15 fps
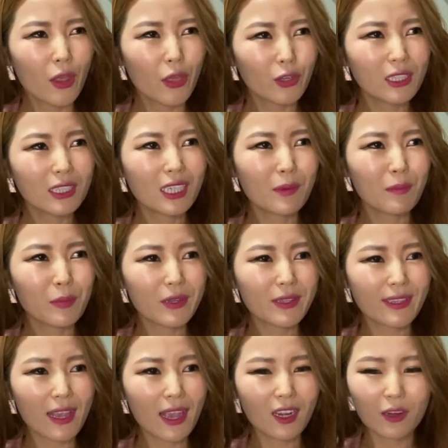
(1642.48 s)

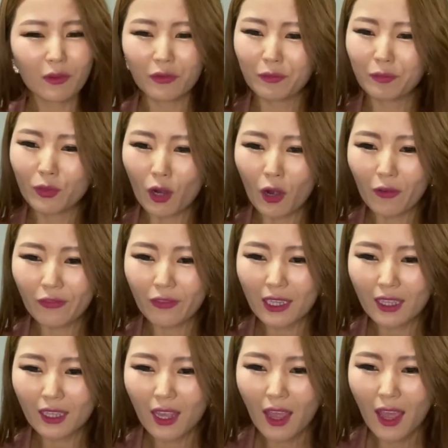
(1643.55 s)
30% of
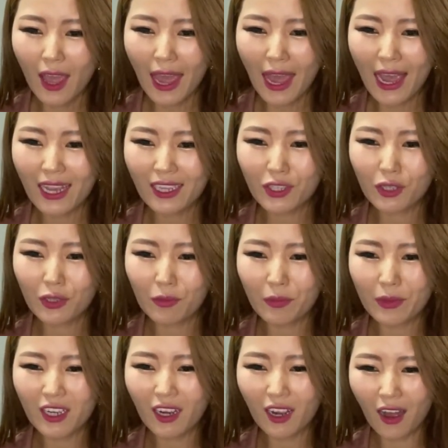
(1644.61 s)
profit has to
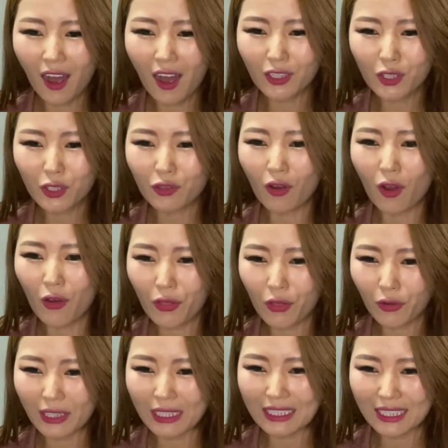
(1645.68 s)
be gone to
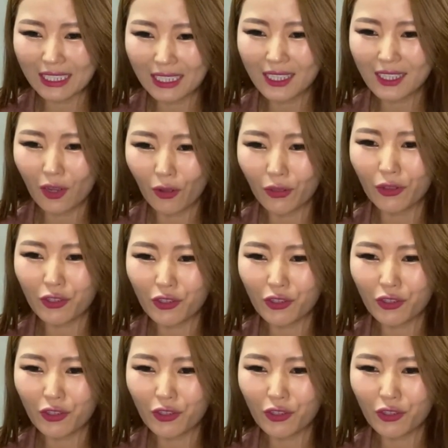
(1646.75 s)
authorities on the